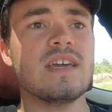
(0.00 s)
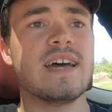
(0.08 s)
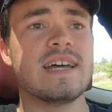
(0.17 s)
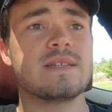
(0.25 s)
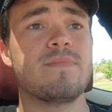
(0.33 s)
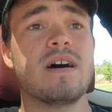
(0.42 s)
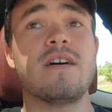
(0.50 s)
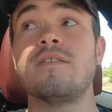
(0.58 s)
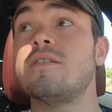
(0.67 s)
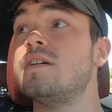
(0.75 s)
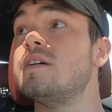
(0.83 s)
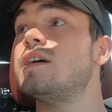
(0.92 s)
Has about,
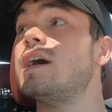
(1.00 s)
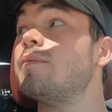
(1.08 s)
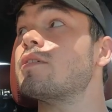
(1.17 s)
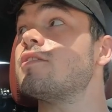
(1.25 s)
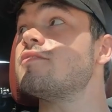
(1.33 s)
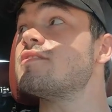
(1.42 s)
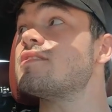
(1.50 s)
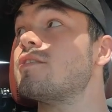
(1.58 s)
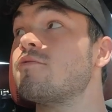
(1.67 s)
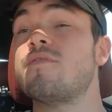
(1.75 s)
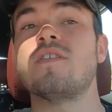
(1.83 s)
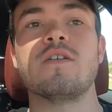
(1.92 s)
I'm gonna close the
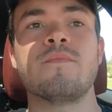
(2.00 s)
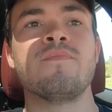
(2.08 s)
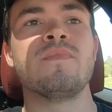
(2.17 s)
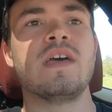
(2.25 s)
sunroof here,